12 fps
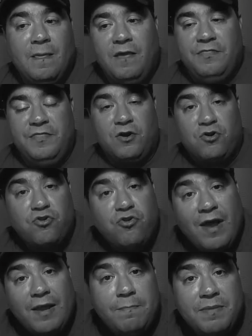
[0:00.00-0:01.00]
They're
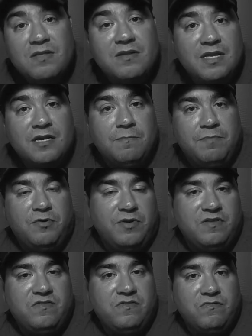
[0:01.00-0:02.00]
credibility
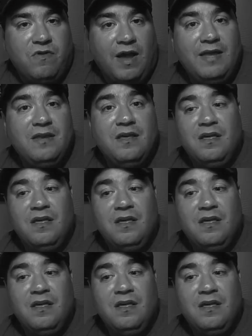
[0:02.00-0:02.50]
components, right?